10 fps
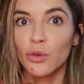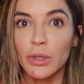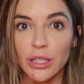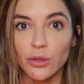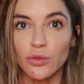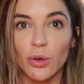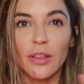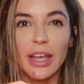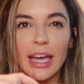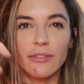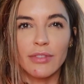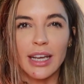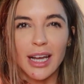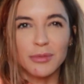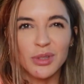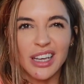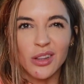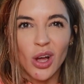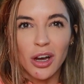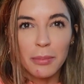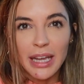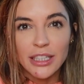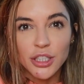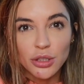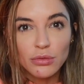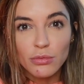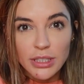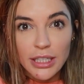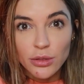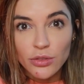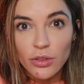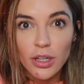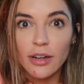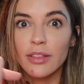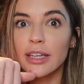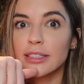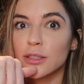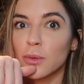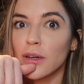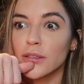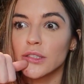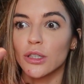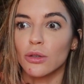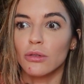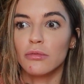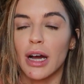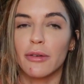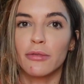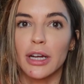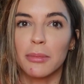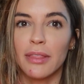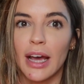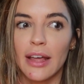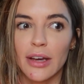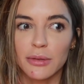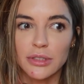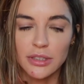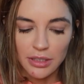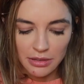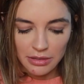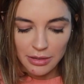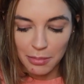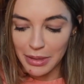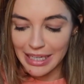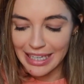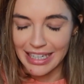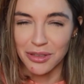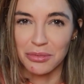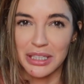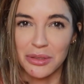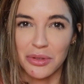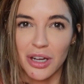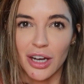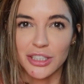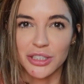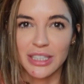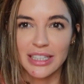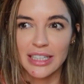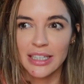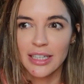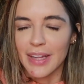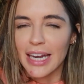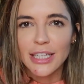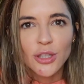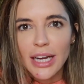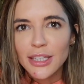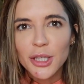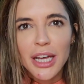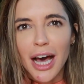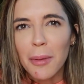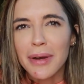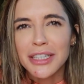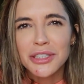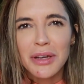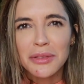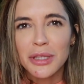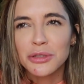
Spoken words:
really useful. And it comes with like a long band too, which I use for a lot of things as well, so I would recommend that. That was but again, I don't really know the cost or anything. And I tried to look it up and I just found